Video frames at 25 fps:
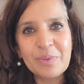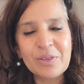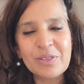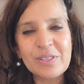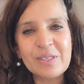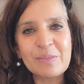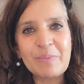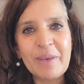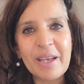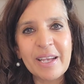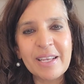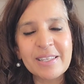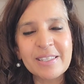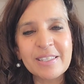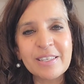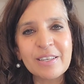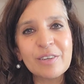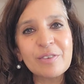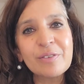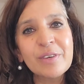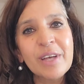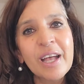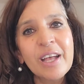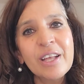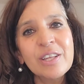
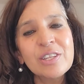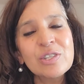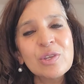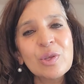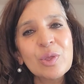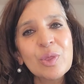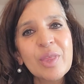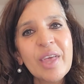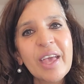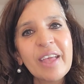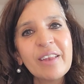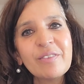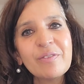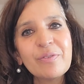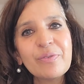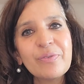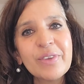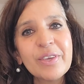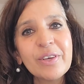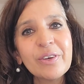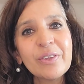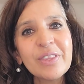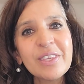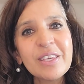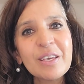perspective to then
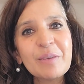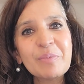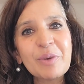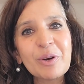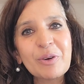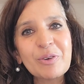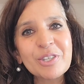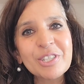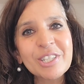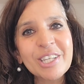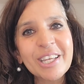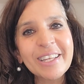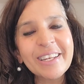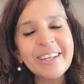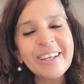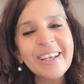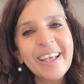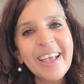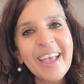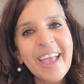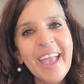feel the emotion